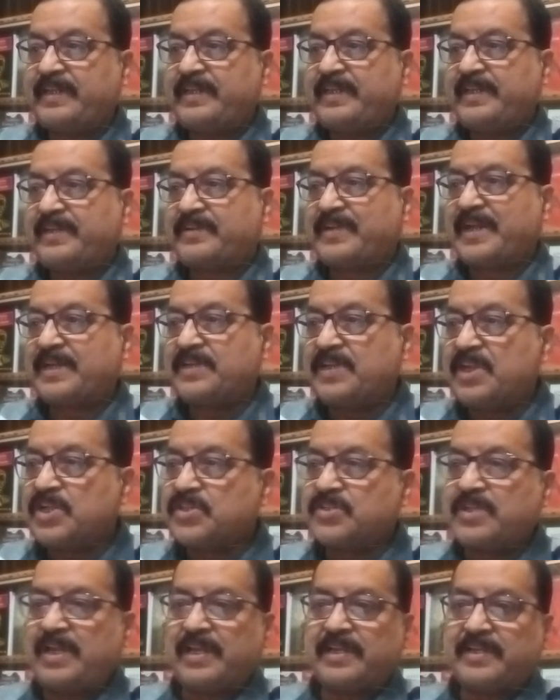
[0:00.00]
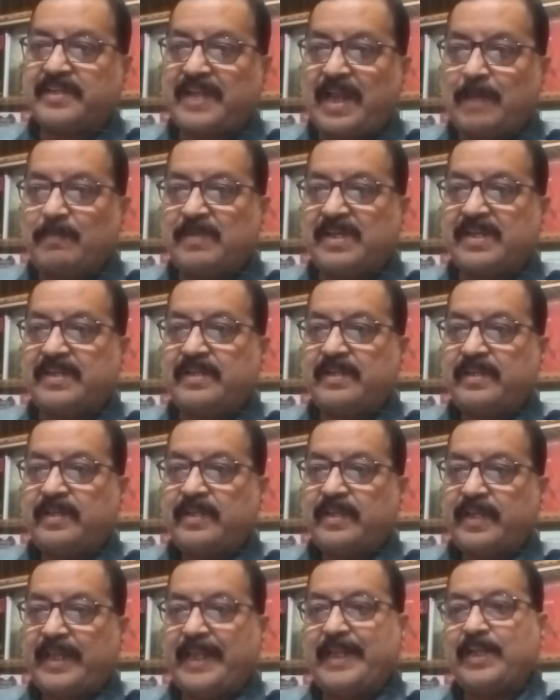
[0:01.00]
traditional grammar
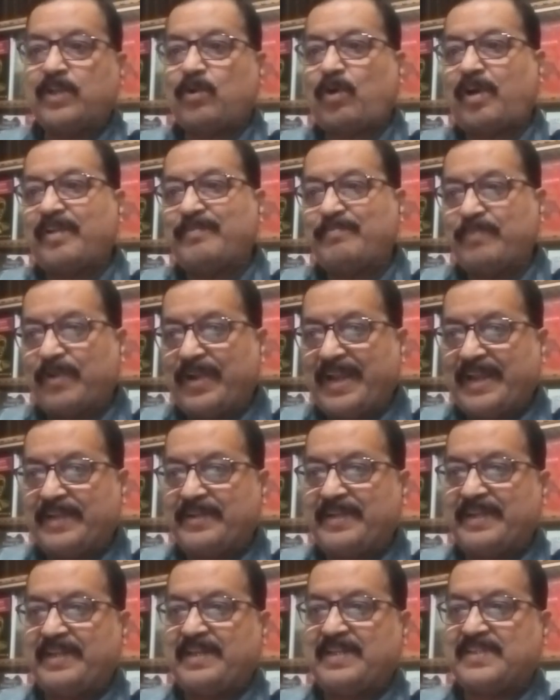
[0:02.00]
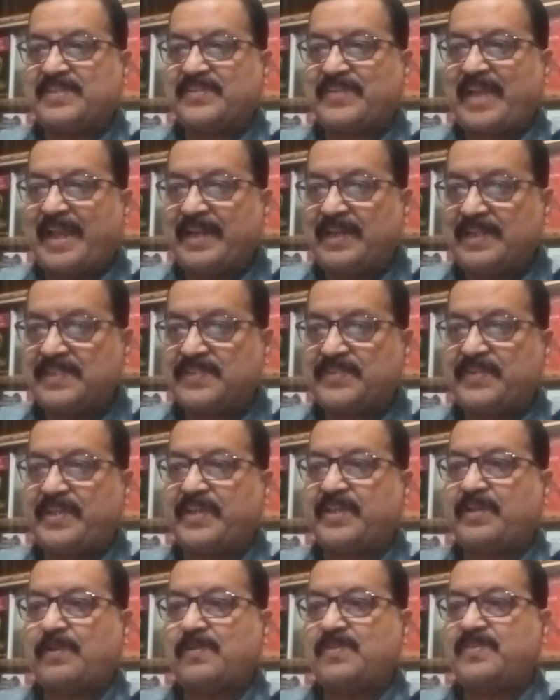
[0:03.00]
incorporated stylistic
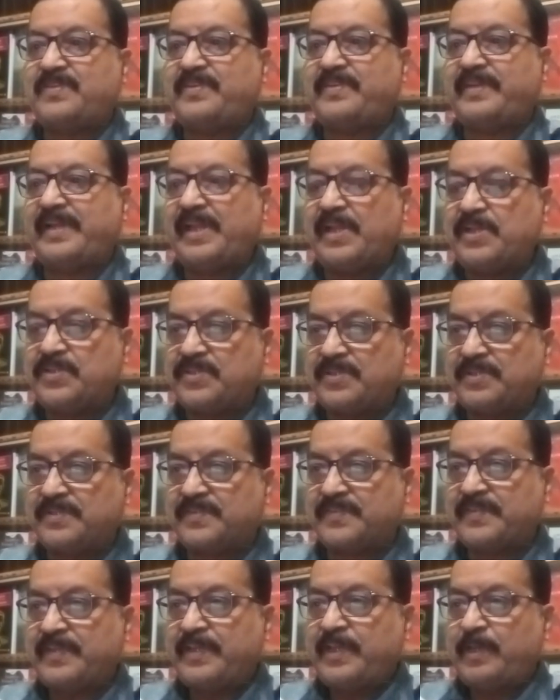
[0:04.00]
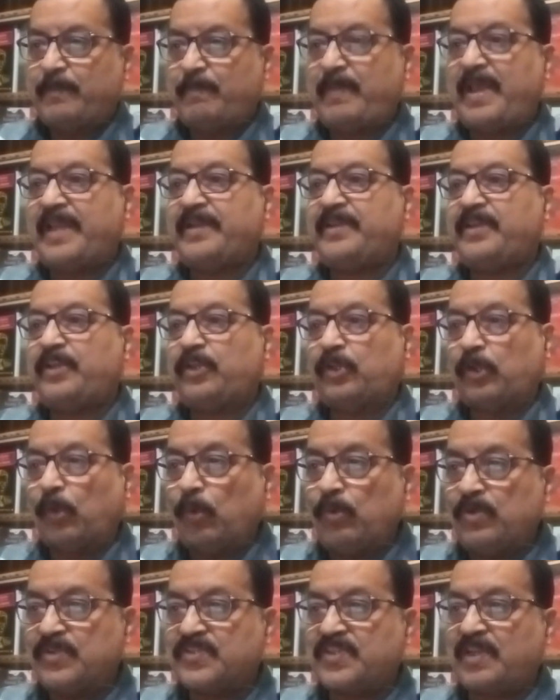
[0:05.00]
considerations. Many
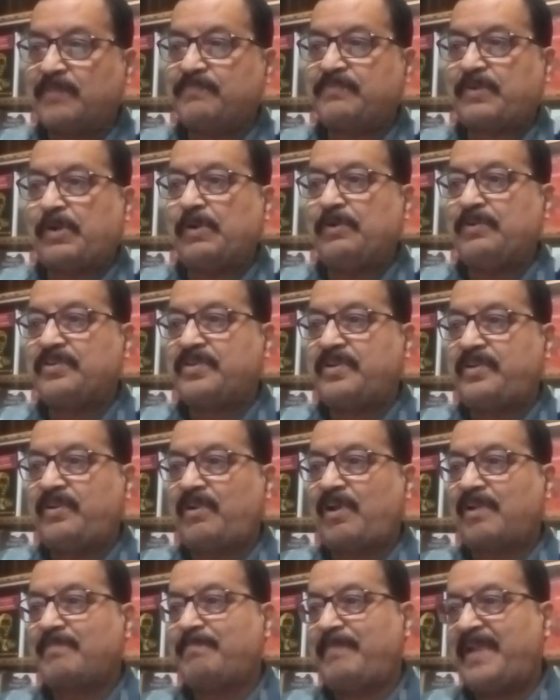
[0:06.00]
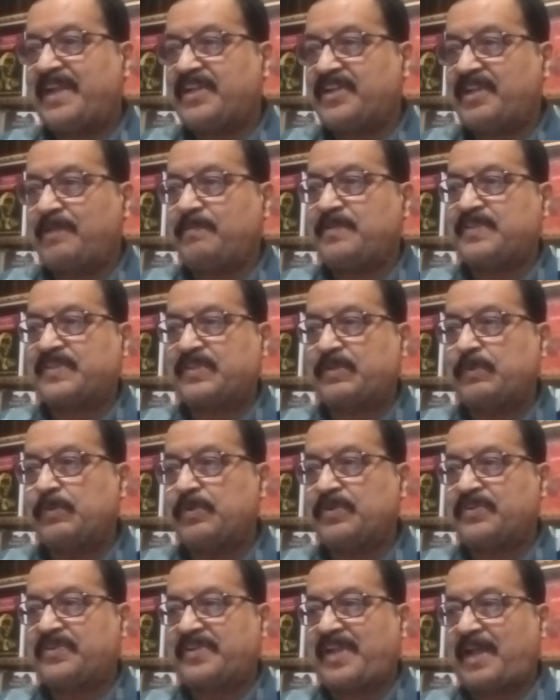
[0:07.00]
rules of old normative school
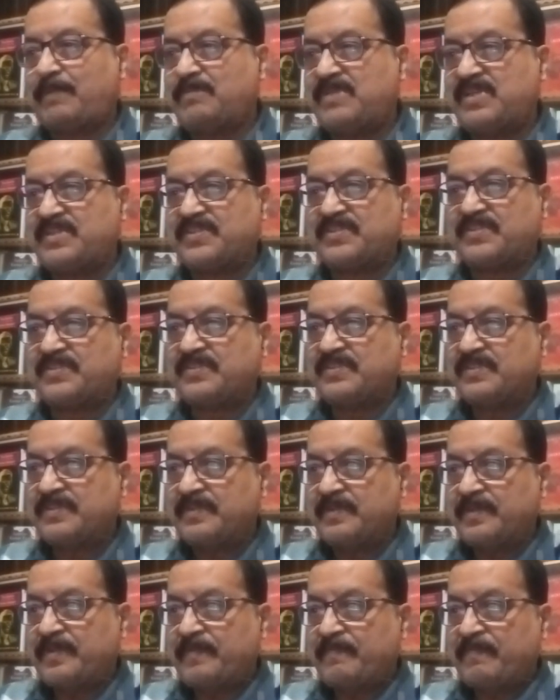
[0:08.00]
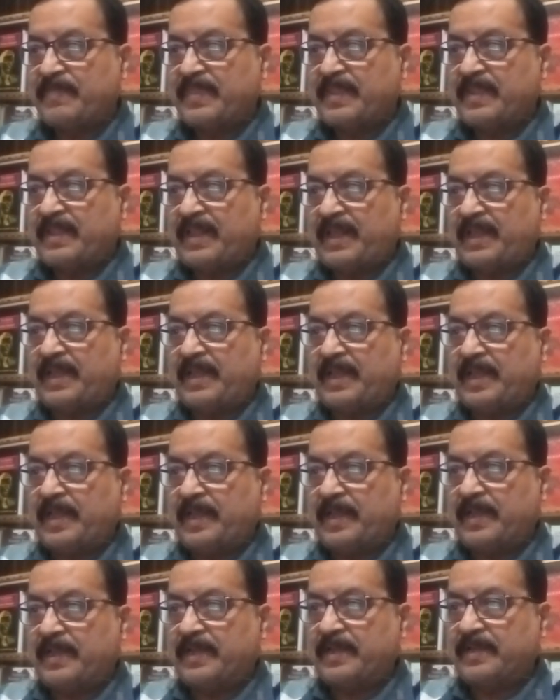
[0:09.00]
grammars
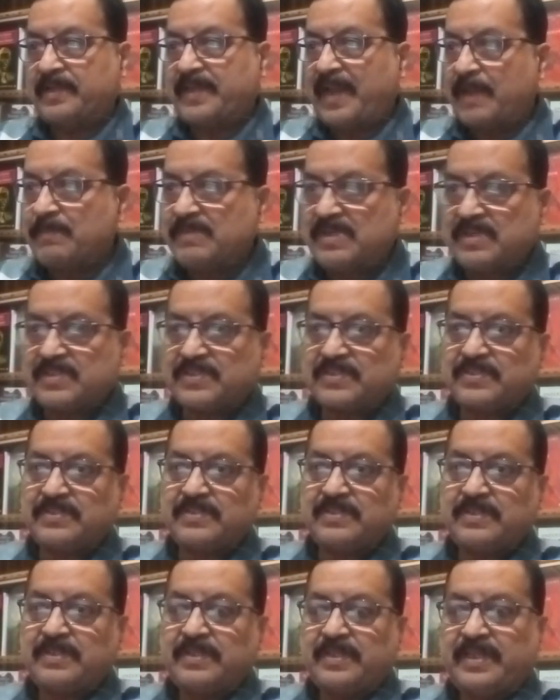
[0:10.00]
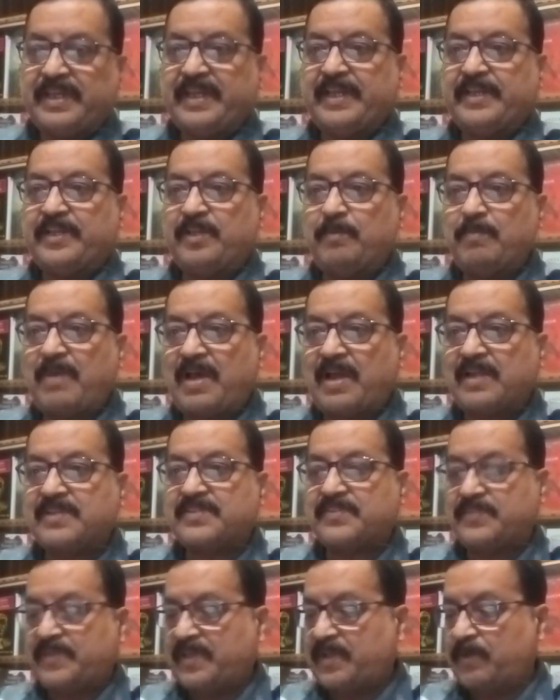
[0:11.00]
grammars, he remarks,
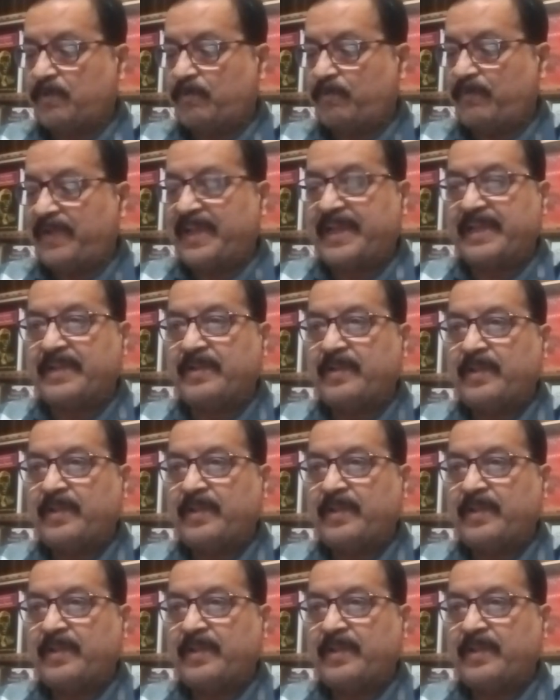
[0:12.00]
were